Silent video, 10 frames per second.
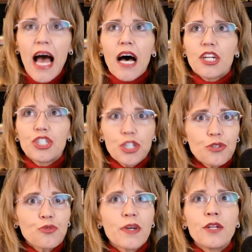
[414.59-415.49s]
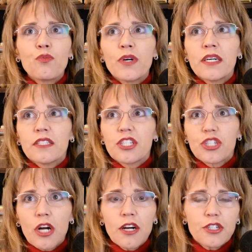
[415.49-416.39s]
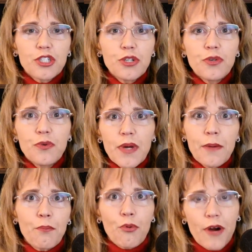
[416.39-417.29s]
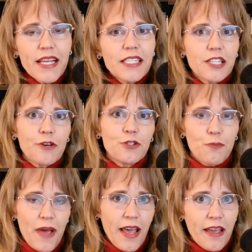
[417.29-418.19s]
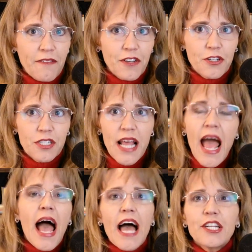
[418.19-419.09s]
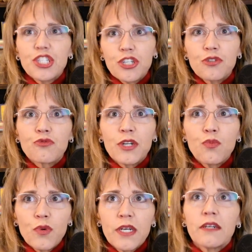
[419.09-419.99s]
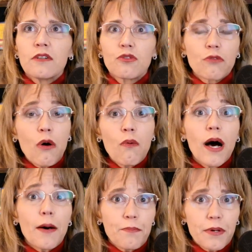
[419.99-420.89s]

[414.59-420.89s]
Children will start to embrace those behaviors, and children will grow up